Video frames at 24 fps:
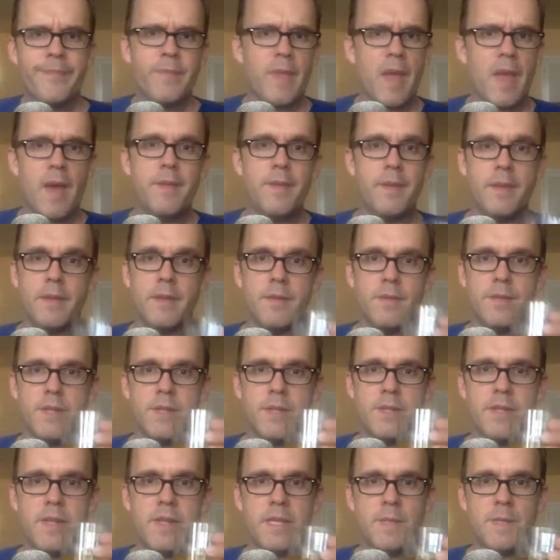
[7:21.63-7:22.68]
Or I think there's
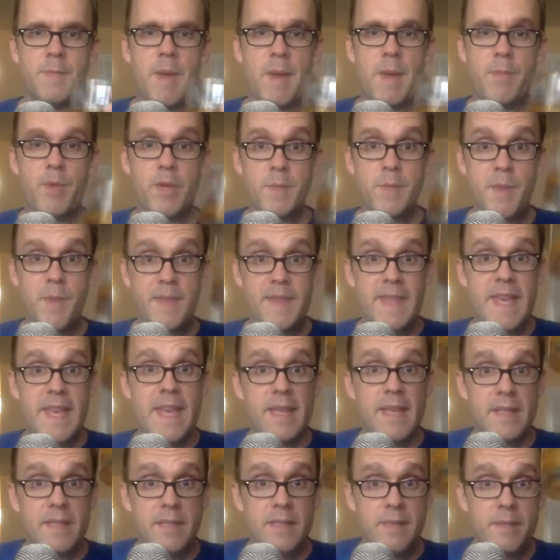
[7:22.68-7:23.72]
such a thing as bad press. But
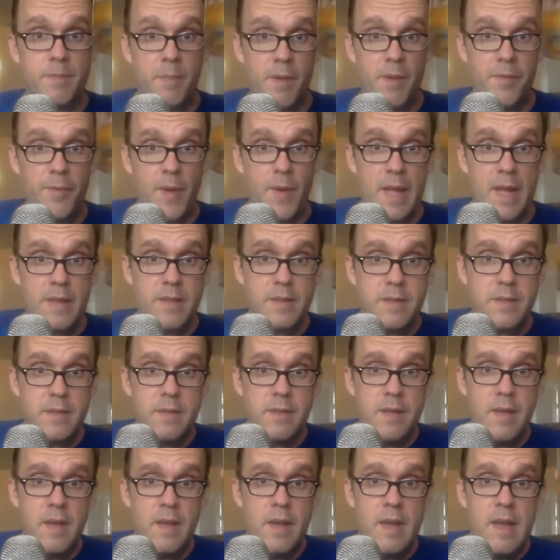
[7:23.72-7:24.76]
this, my friends,
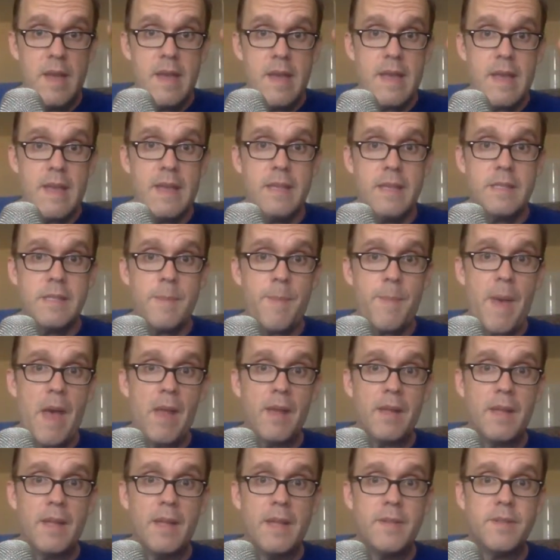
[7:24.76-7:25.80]
is the
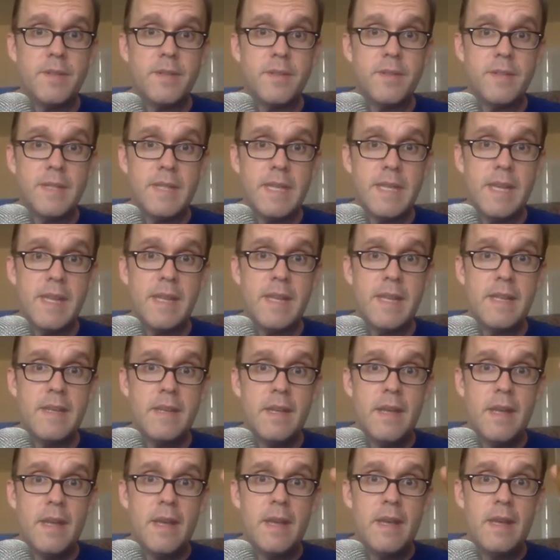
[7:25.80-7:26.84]
palate cleanser to kill it.
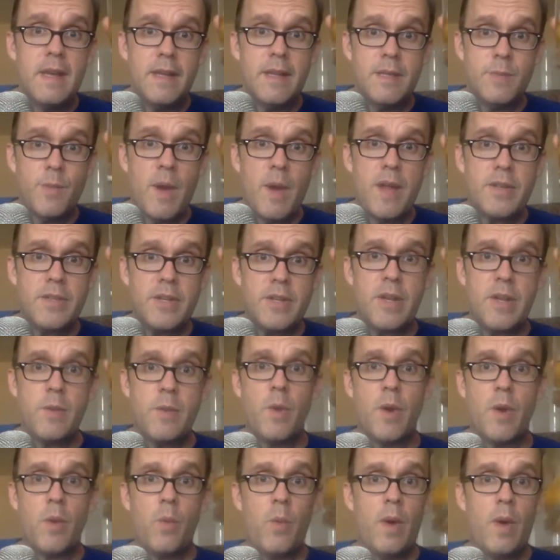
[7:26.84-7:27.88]
It's Wild Turkey
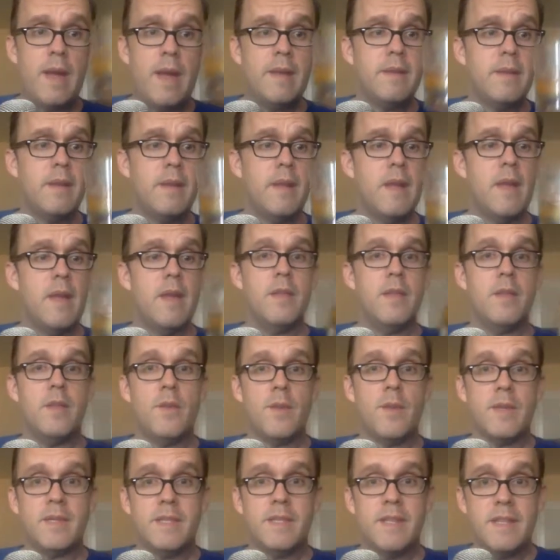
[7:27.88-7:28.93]
101. You
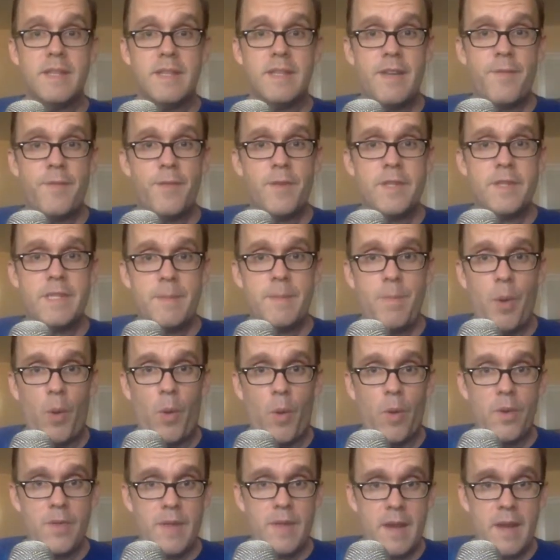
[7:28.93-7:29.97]
can see the difference in
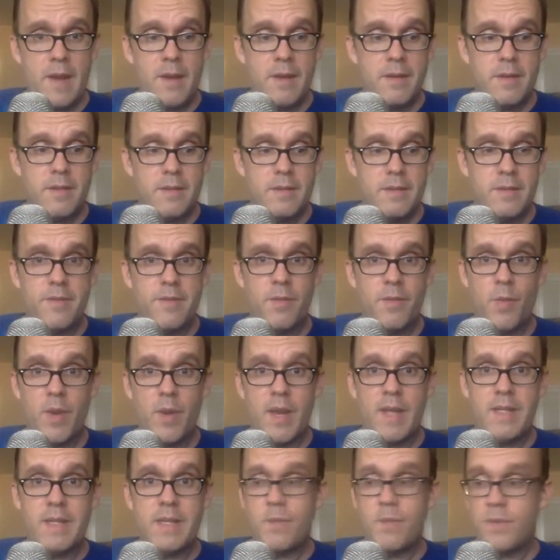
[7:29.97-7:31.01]
pour there from what
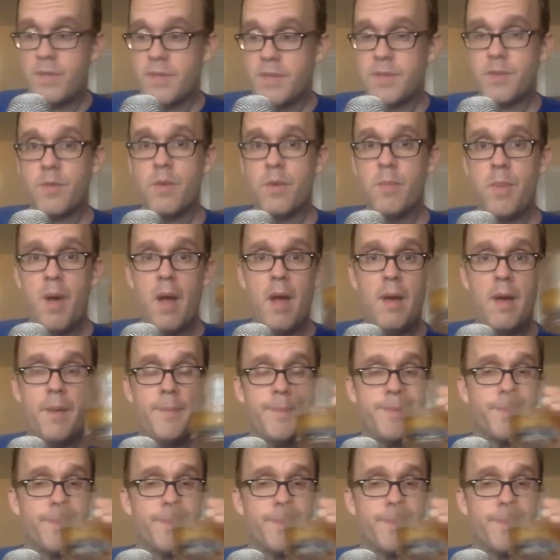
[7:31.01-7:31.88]
I did with the Skrewball.